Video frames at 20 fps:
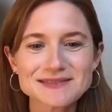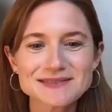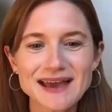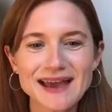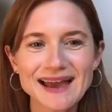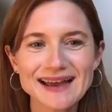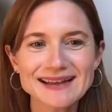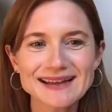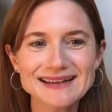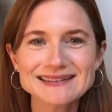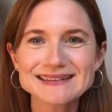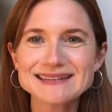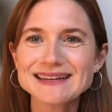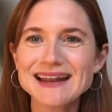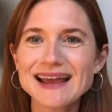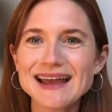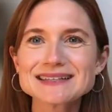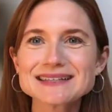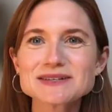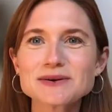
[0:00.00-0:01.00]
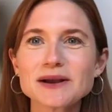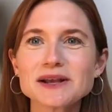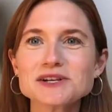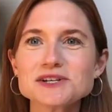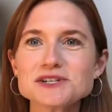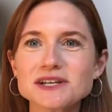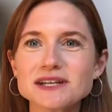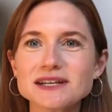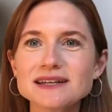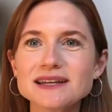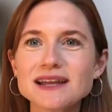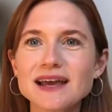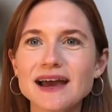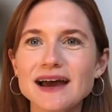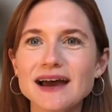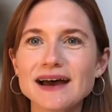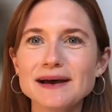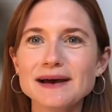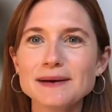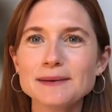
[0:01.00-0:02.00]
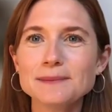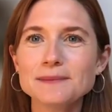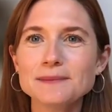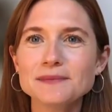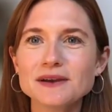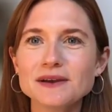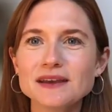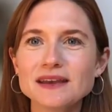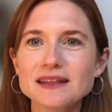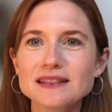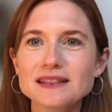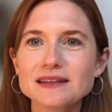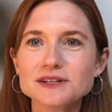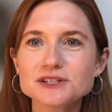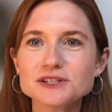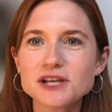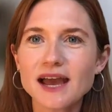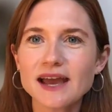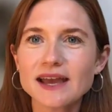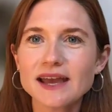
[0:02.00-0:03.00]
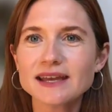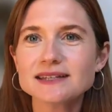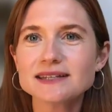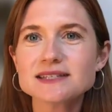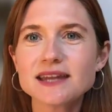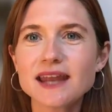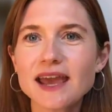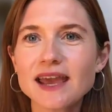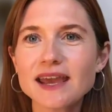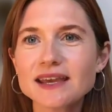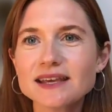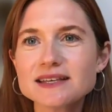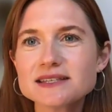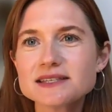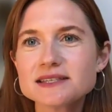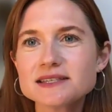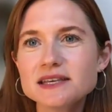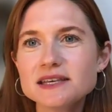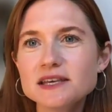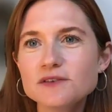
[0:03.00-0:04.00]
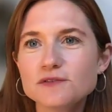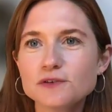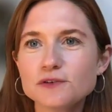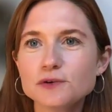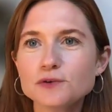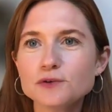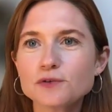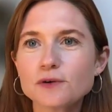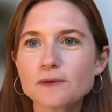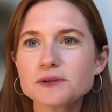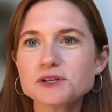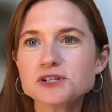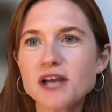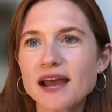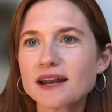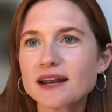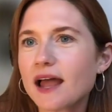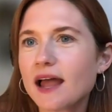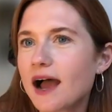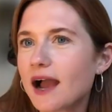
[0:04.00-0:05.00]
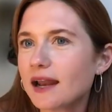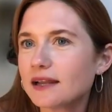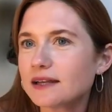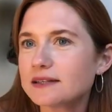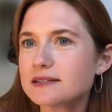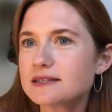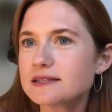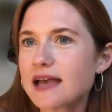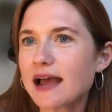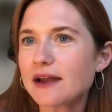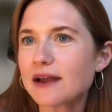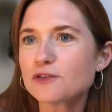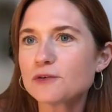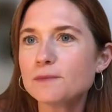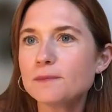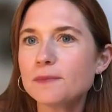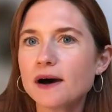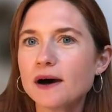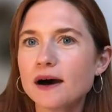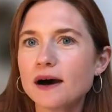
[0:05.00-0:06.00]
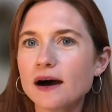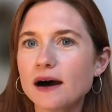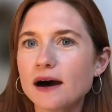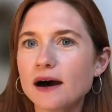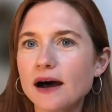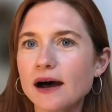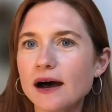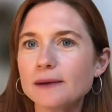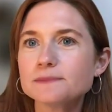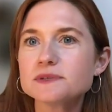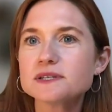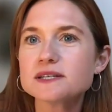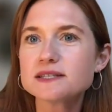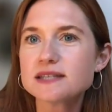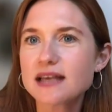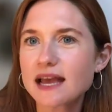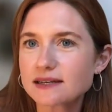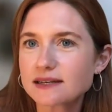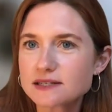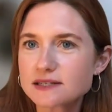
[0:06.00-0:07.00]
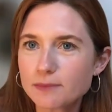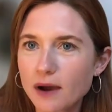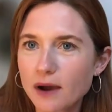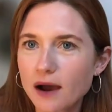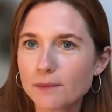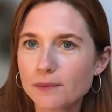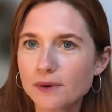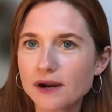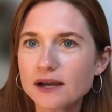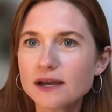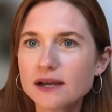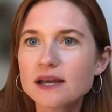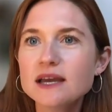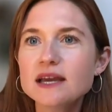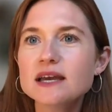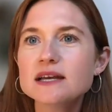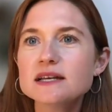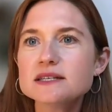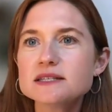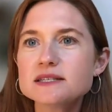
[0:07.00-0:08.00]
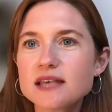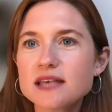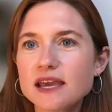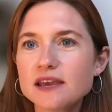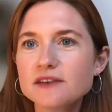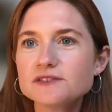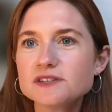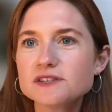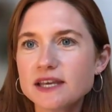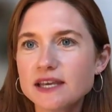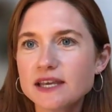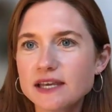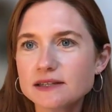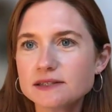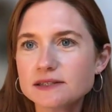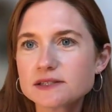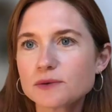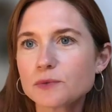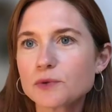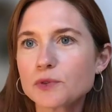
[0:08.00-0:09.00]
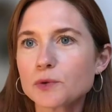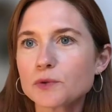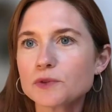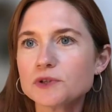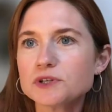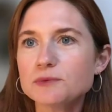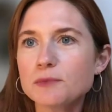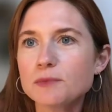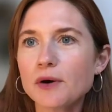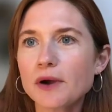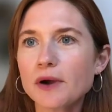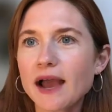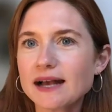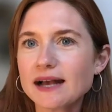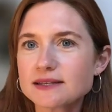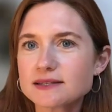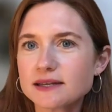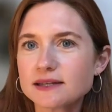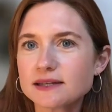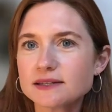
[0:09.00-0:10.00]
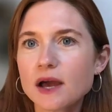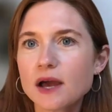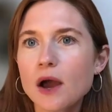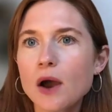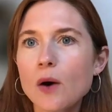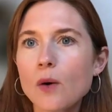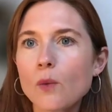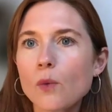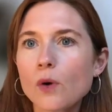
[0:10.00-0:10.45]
thanks for that. And the next question in the chat here today is: seafood from the Channel Islands and from Baja up to Santa Barbara safe to eat with all the domoic acid?